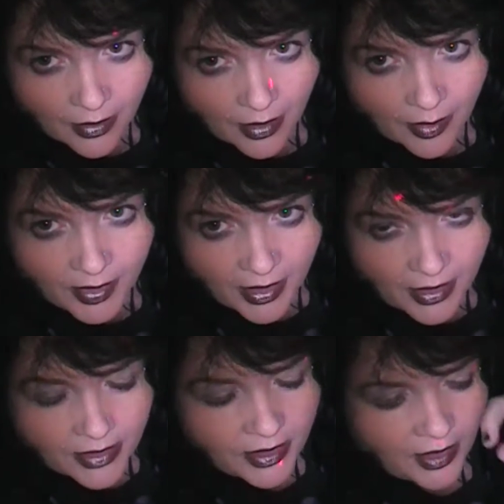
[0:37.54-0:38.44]
I mean, I
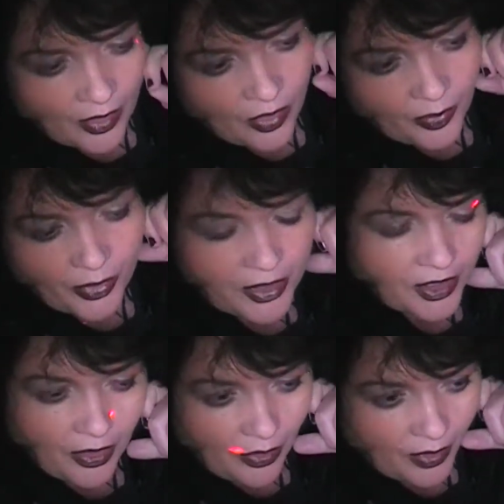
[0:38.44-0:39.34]
seen an Oprah
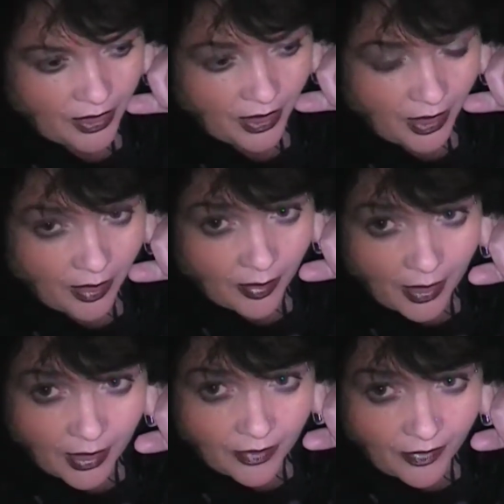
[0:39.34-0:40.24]
show one time, and
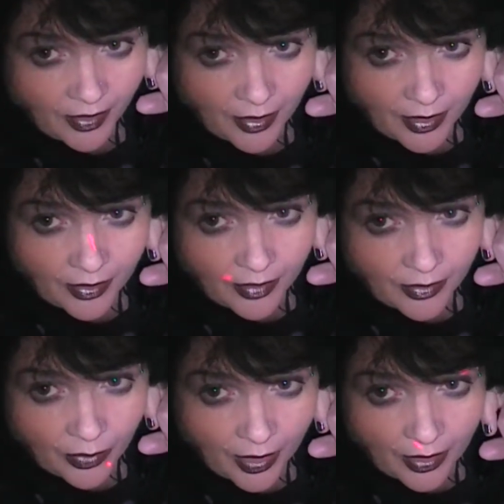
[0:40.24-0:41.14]
I very
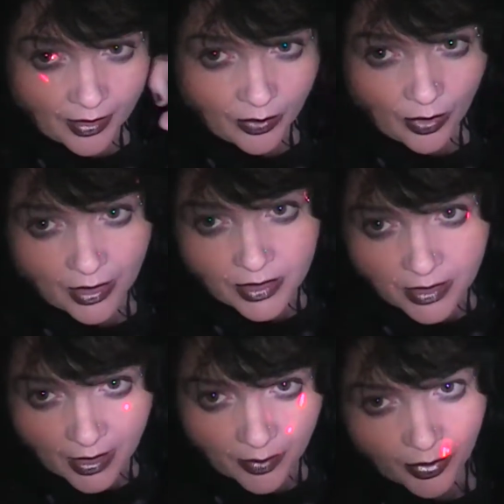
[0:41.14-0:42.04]
rarely watch
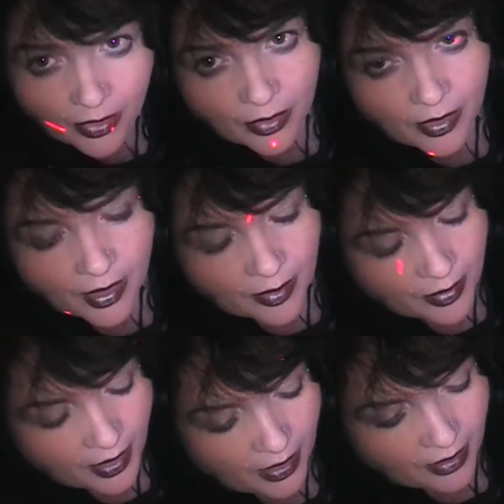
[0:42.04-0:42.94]
that program.
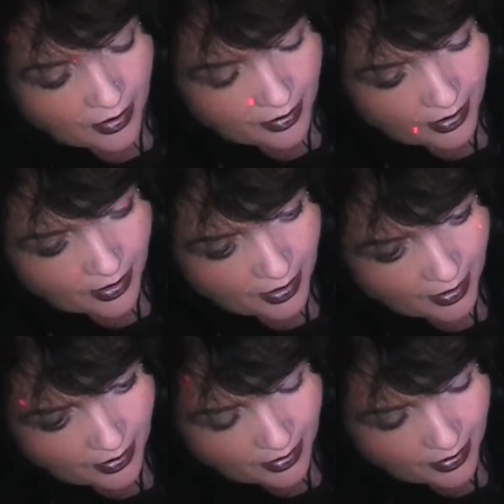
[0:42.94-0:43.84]
And they
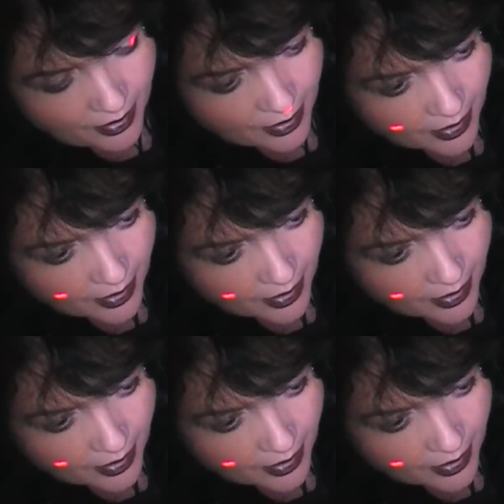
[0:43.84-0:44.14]
had the